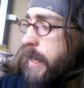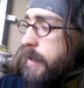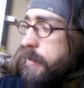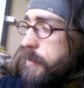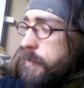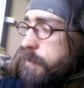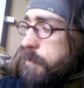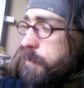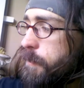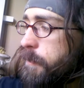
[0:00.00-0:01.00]
And
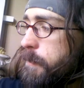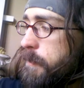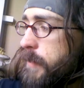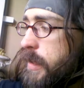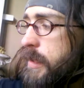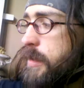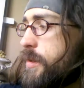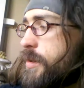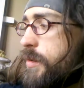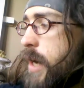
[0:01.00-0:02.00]

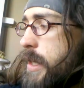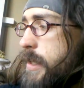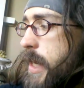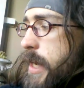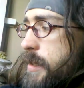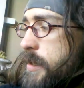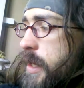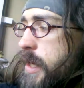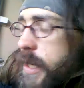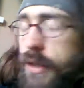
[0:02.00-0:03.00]
it's the right size,
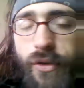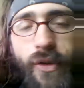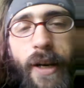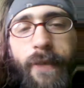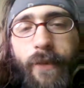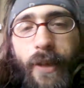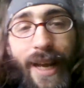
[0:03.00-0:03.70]
it's rated